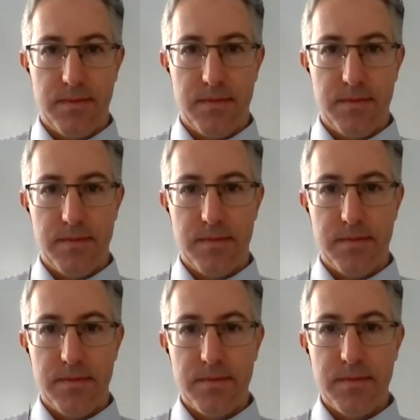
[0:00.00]

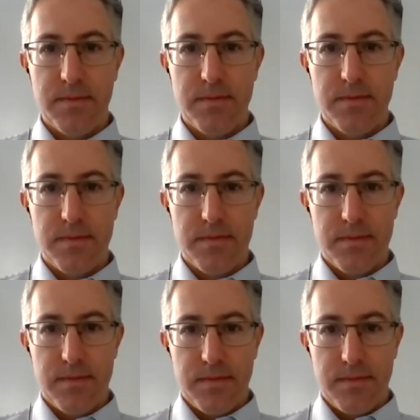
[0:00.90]

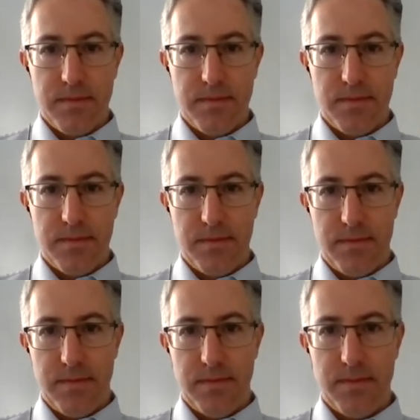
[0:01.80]

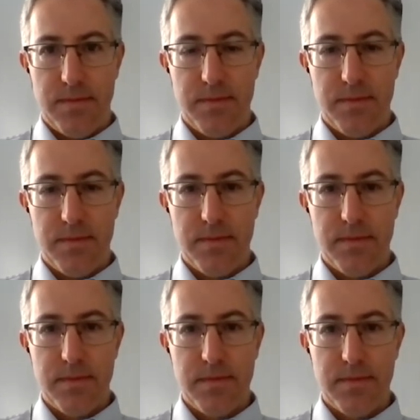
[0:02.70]

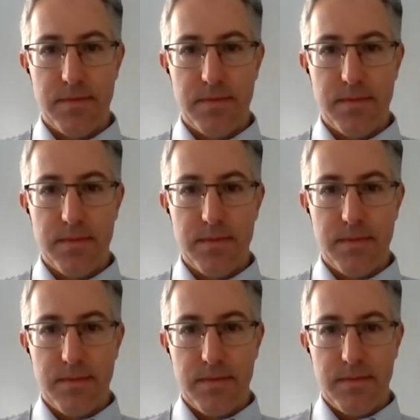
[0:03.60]

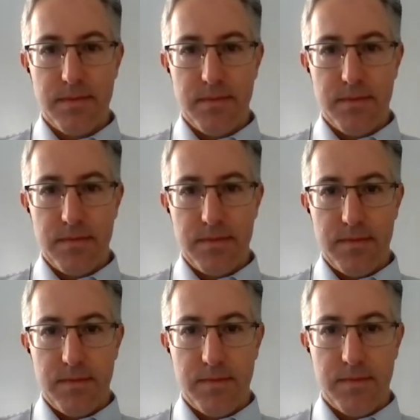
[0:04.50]

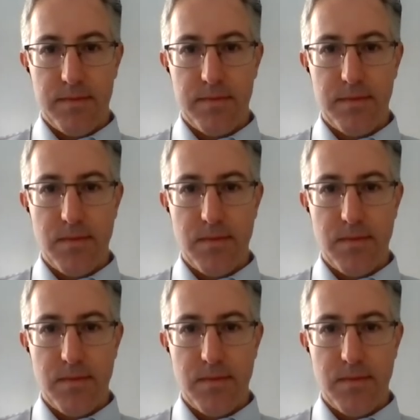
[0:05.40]
No words are spoken by the person on screen.